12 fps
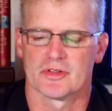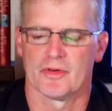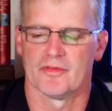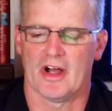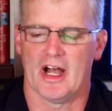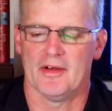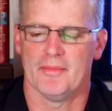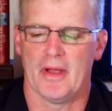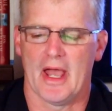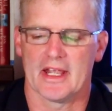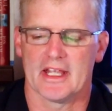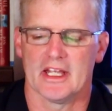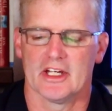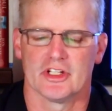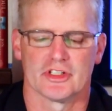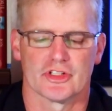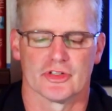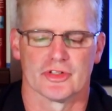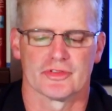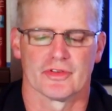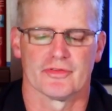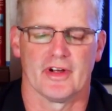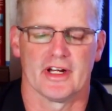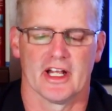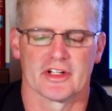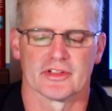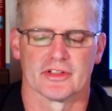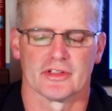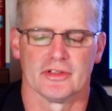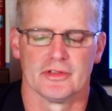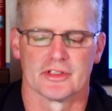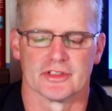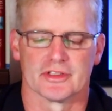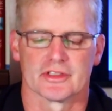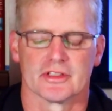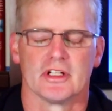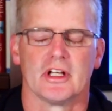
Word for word: to provide banking and insurance for financial inclusions.